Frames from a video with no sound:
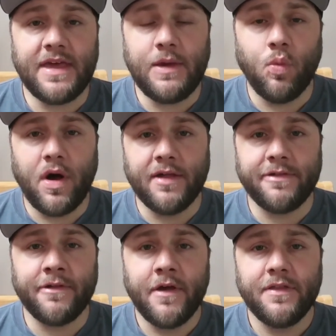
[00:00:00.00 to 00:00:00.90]
he
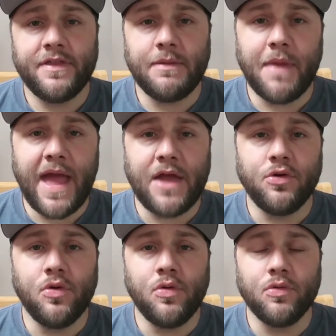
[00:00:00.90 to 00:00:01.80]
was the man
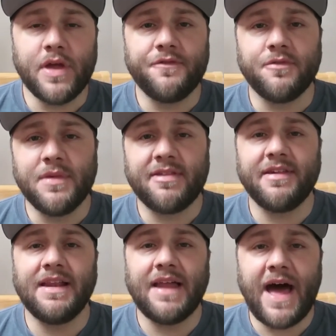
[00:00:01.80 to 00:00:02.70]
who
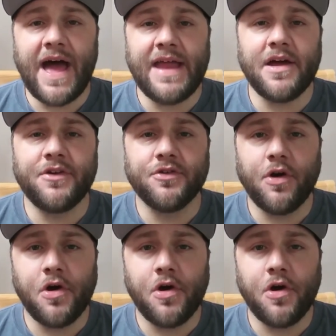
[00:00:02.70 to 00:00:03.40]
infamously lied under